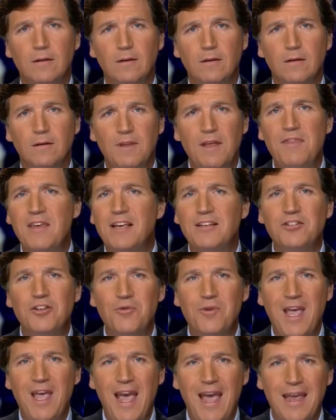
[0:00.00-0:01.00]
They think it's
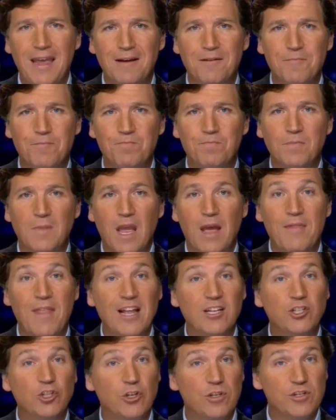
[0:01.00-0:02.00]
okay. And
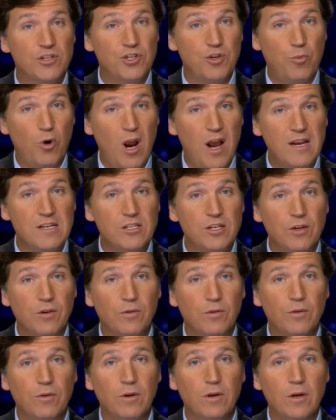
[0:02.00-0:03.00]
that shouldn't surprise
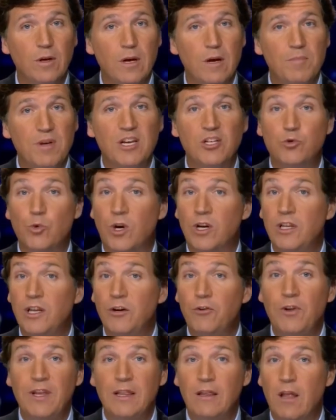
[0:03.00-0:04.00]
you, because we're
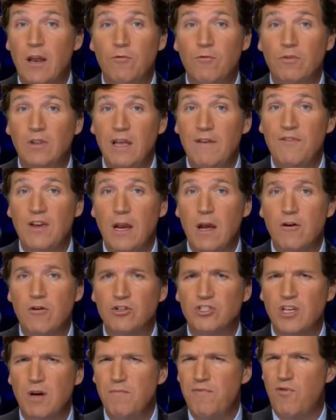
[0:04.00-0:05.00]
clearly living under
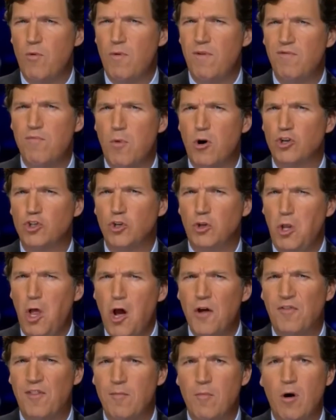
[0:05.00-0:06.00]
some form of martial
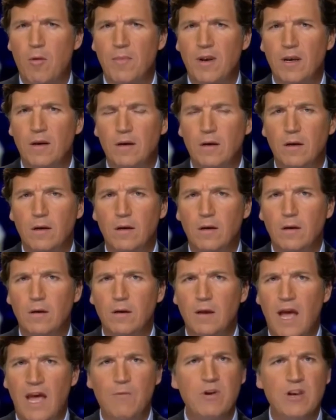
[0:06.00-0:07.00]
law at the moment.
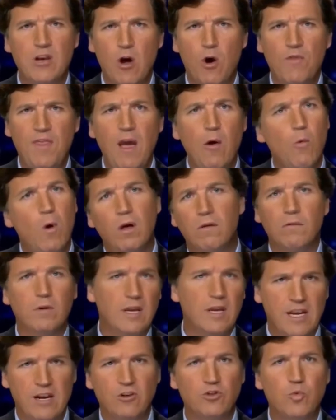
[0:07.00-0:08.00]
How do we know that? Well,
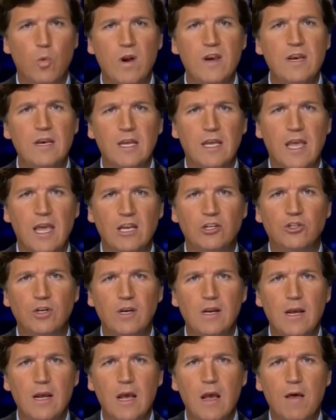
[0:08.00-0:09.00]
here's one
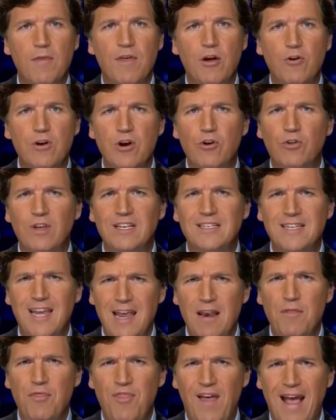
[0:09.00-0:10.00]
indication. There are nearly
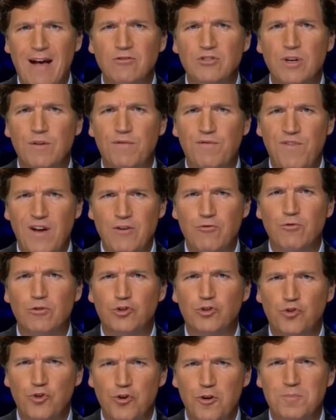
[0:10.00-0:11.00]
10,000 federal
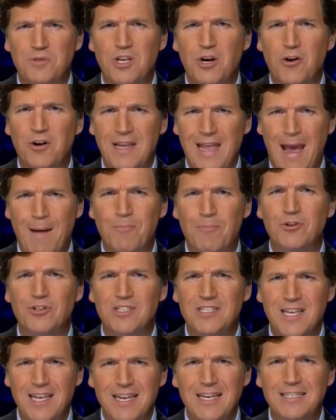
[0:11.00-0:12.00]
troops in our capital
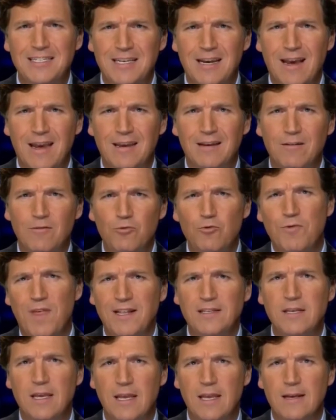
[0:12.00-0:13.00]
city tonight. Ooh,
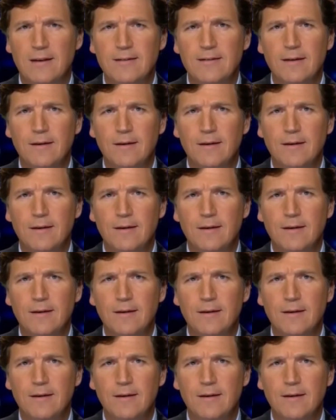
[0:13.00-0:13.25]
that's a hint.